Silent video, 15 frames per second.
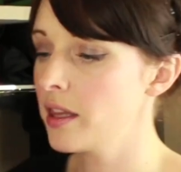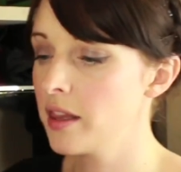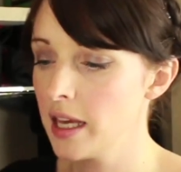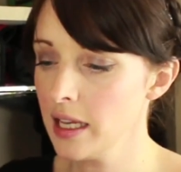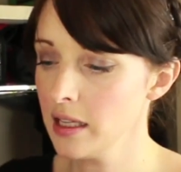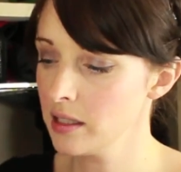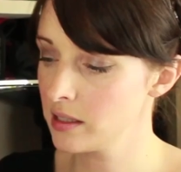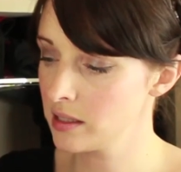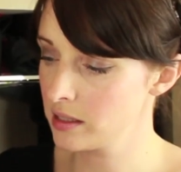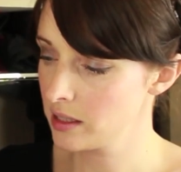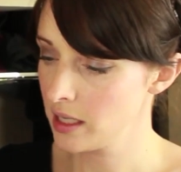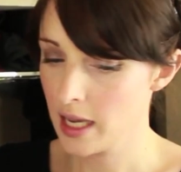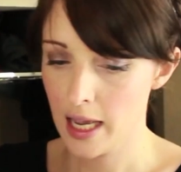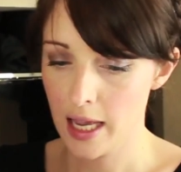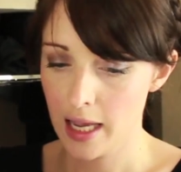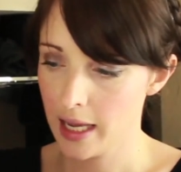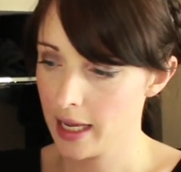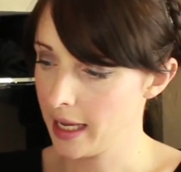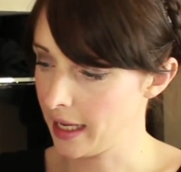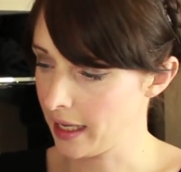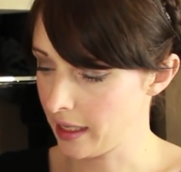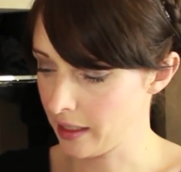This
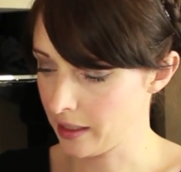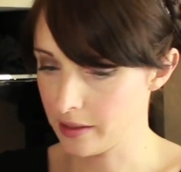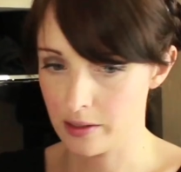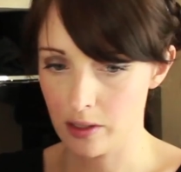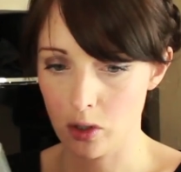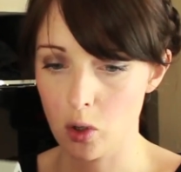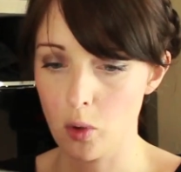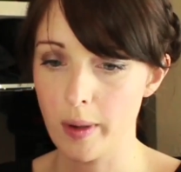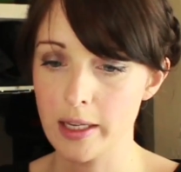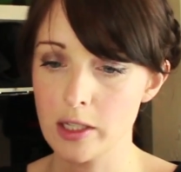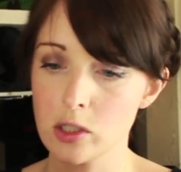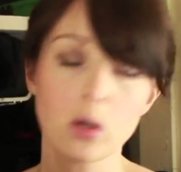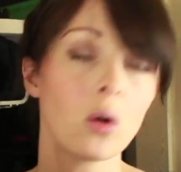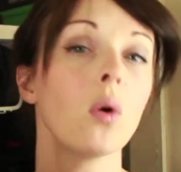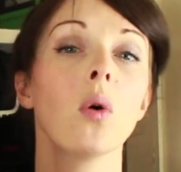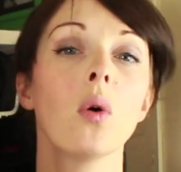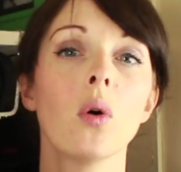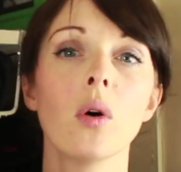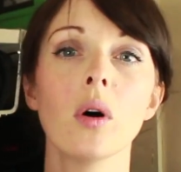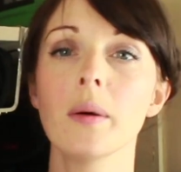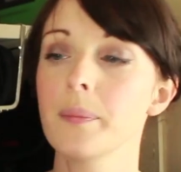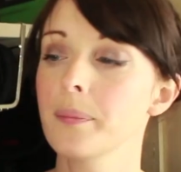is going to
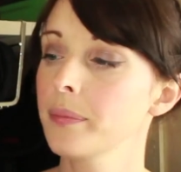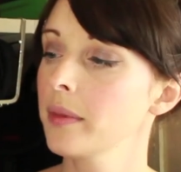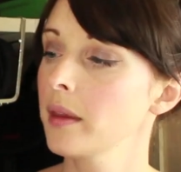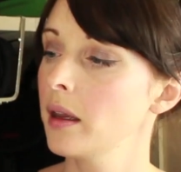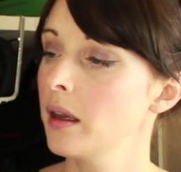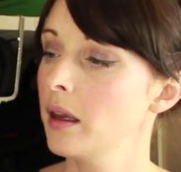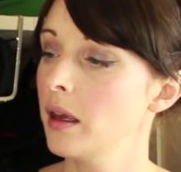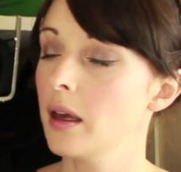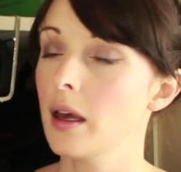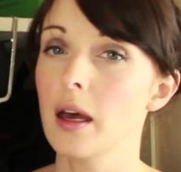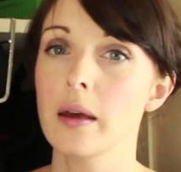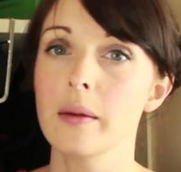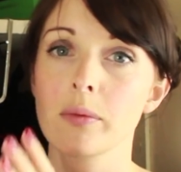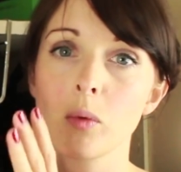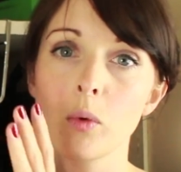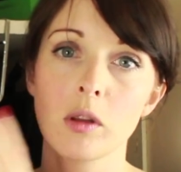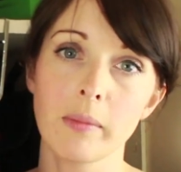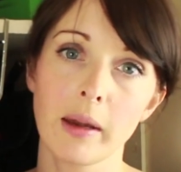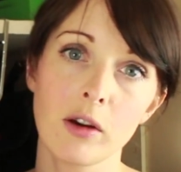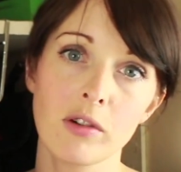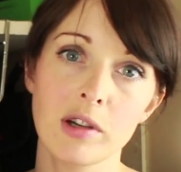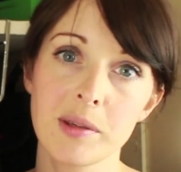go with
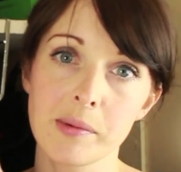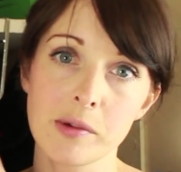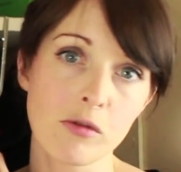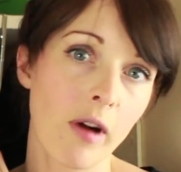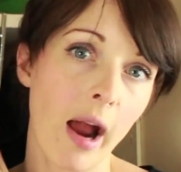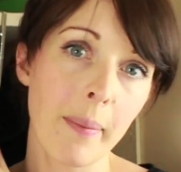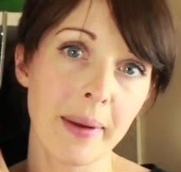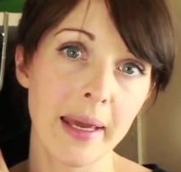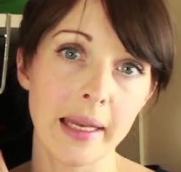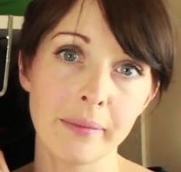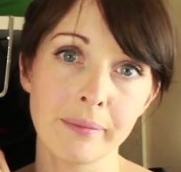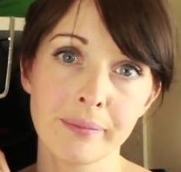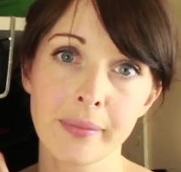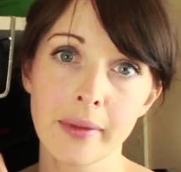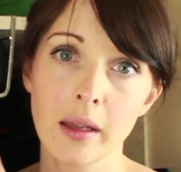my Christmas wrapping.